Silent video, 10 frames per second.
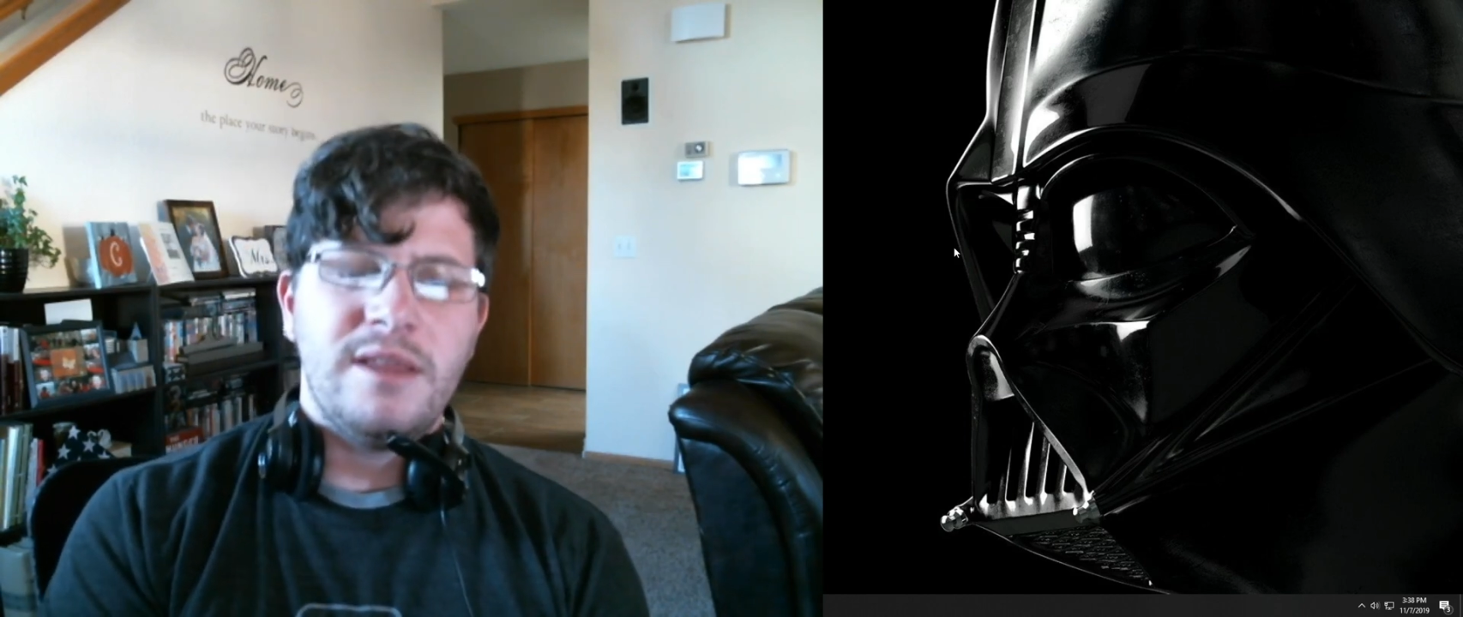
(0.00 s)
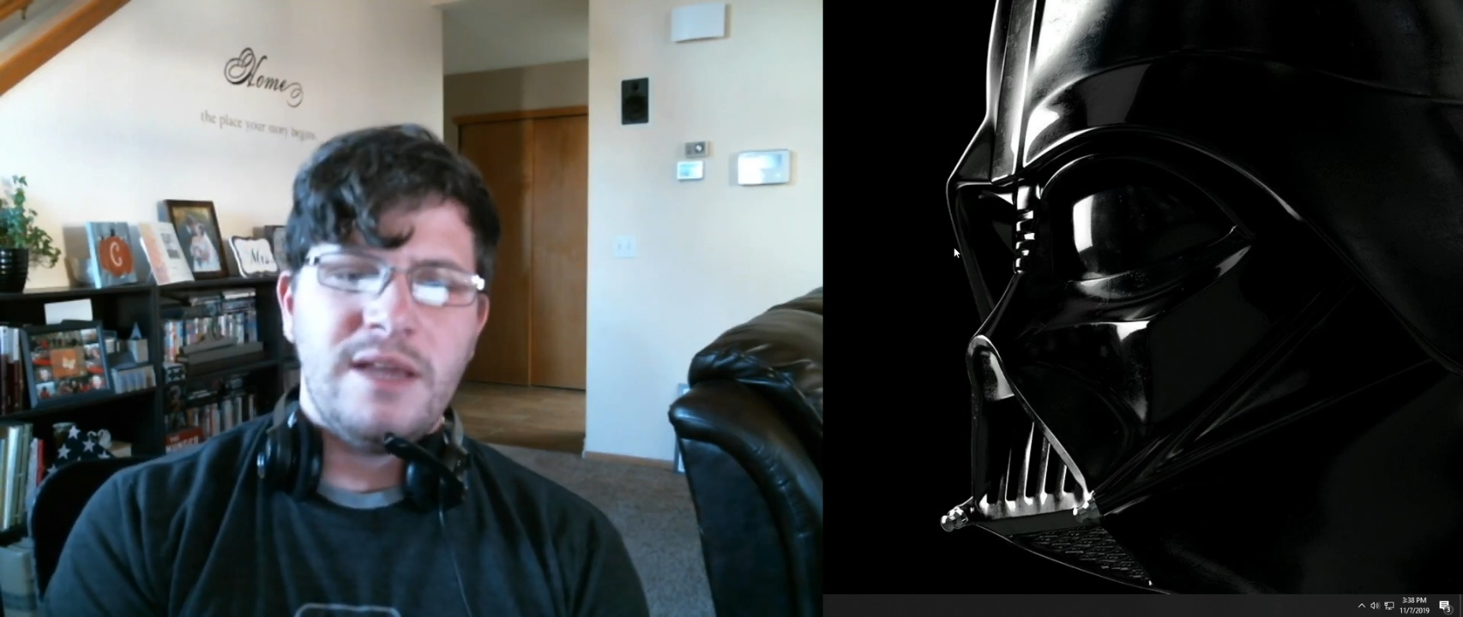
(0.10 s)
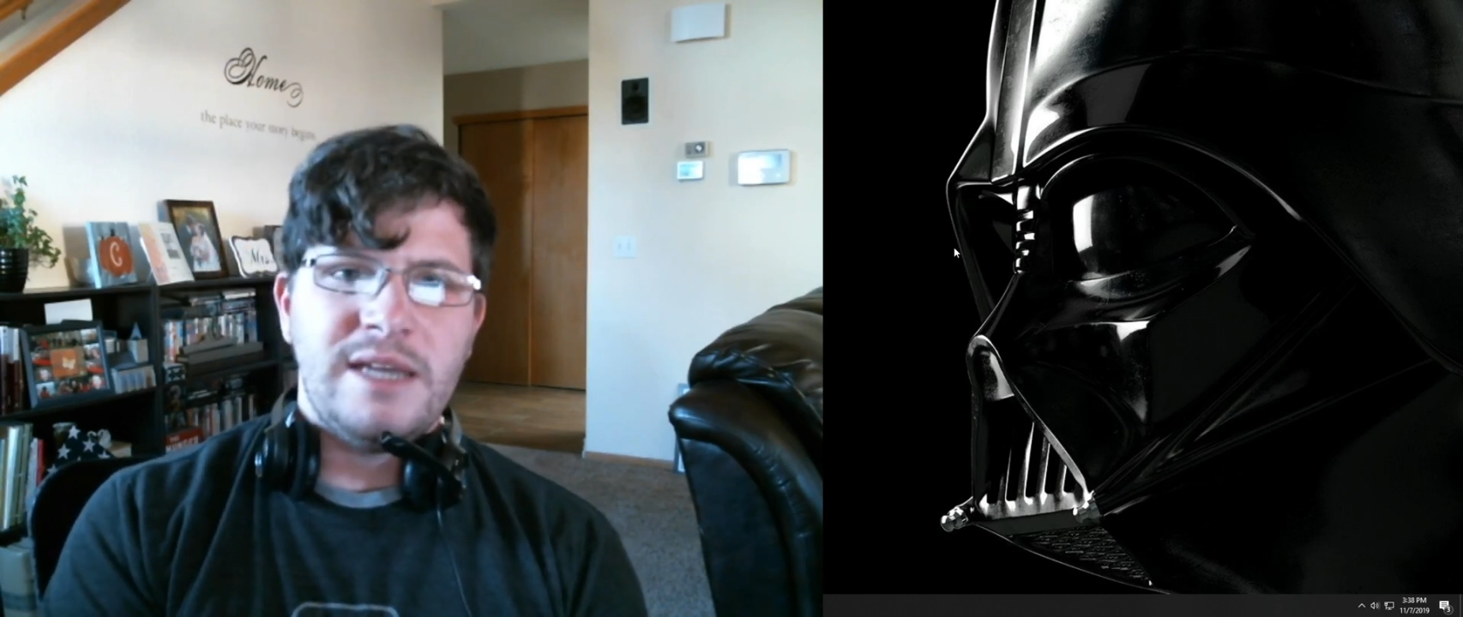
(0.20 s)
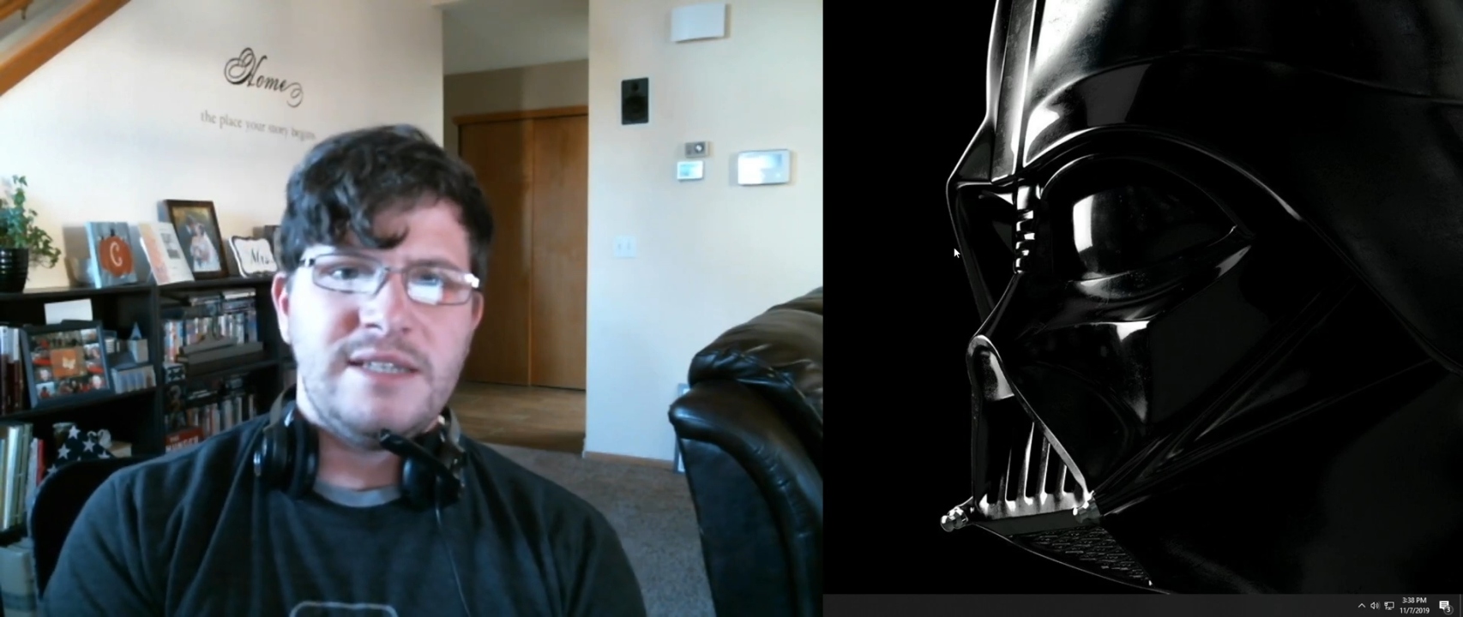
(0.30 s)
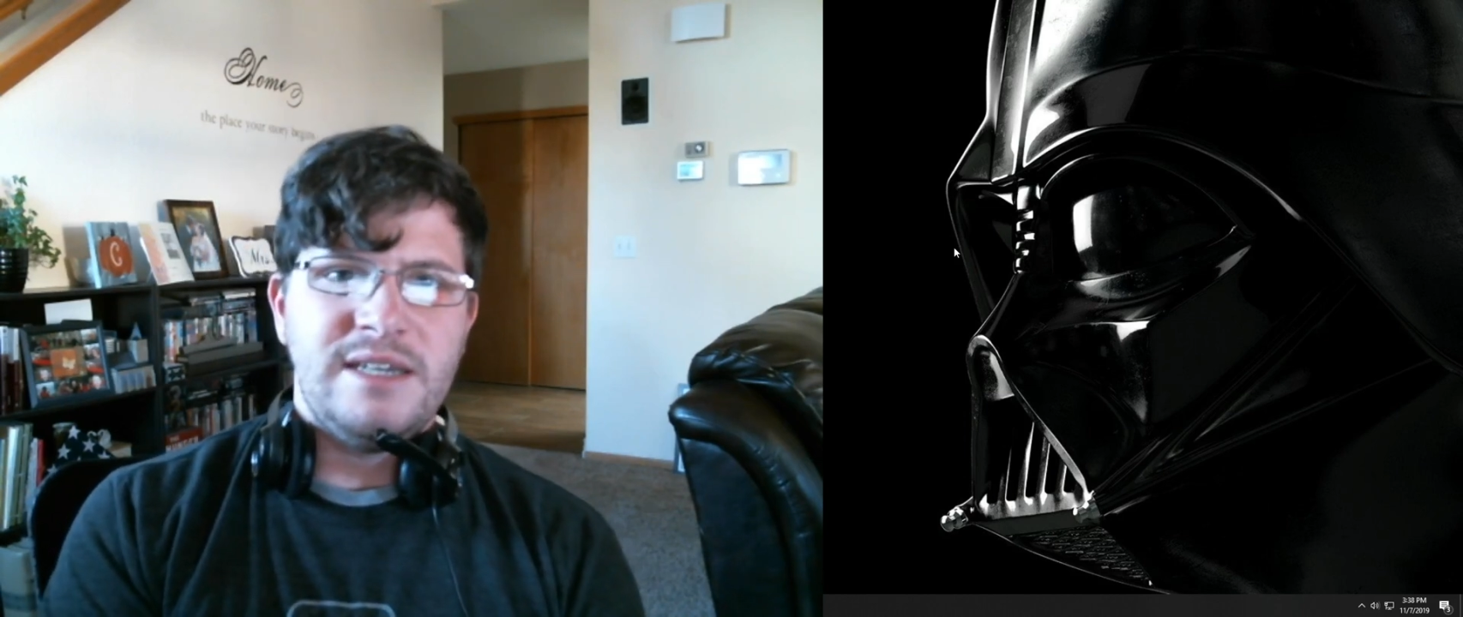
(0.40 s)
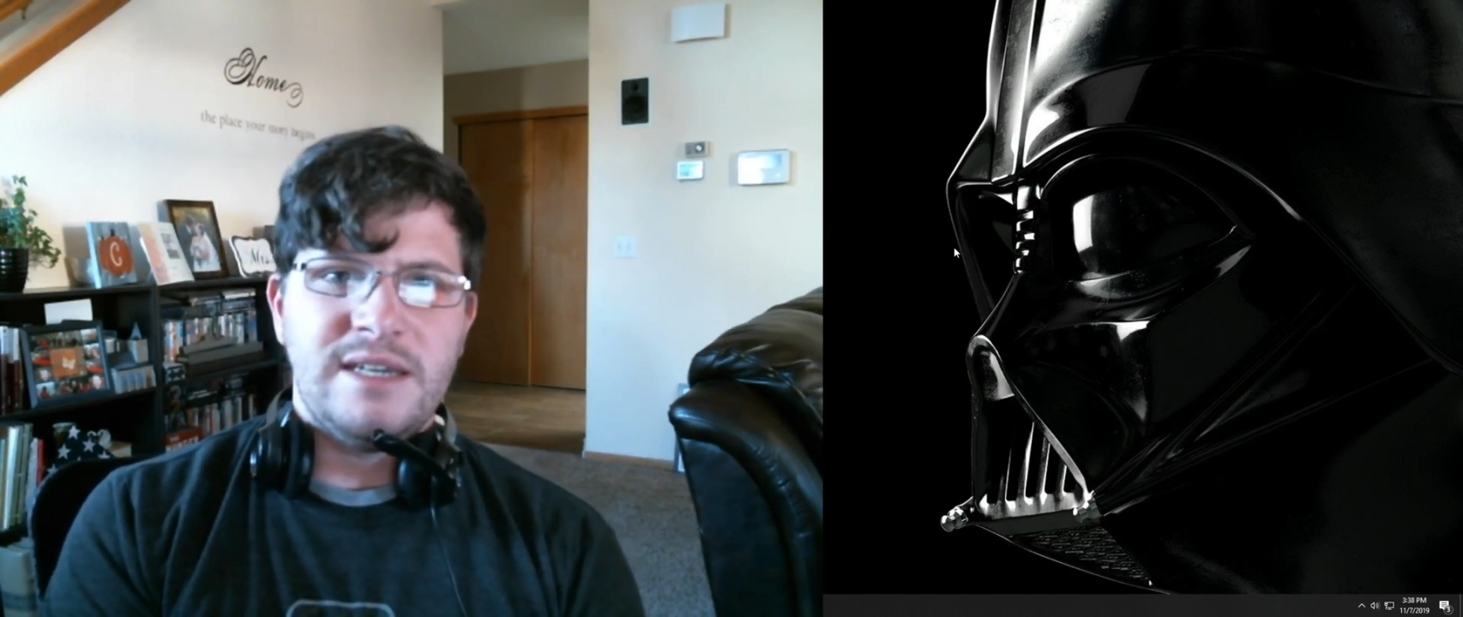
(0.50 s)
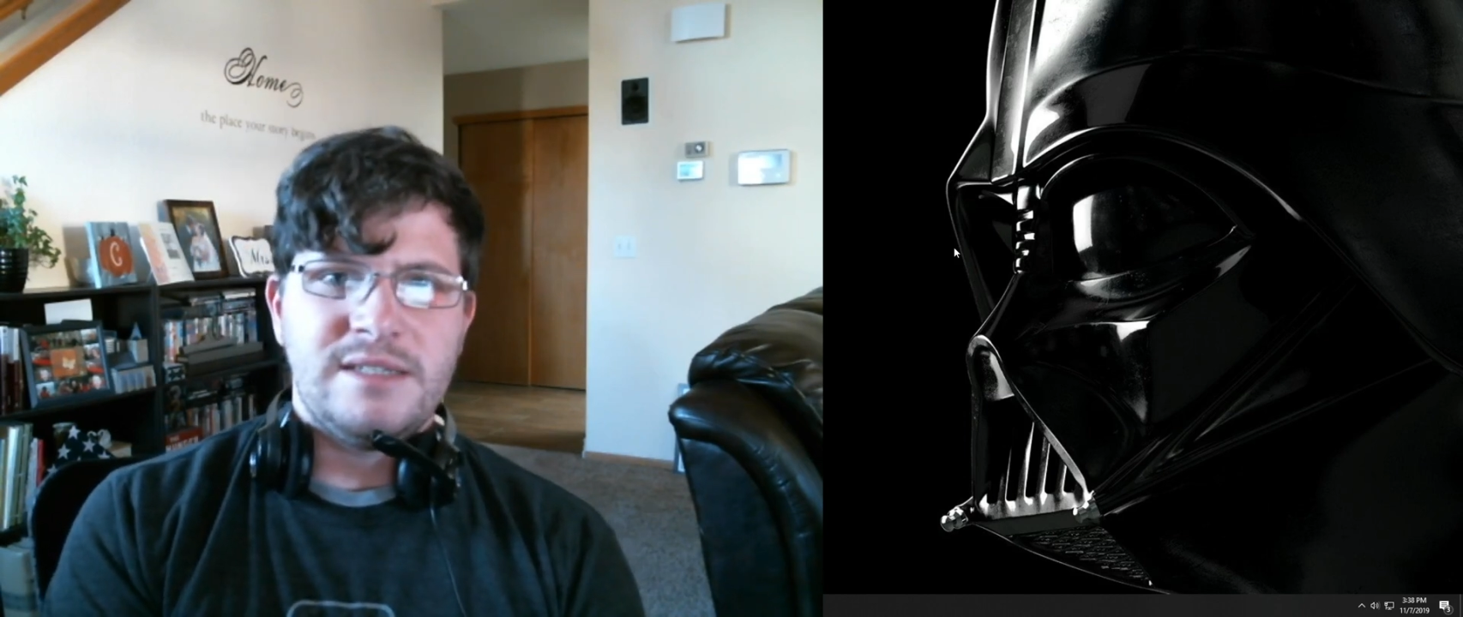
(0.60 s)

the ATS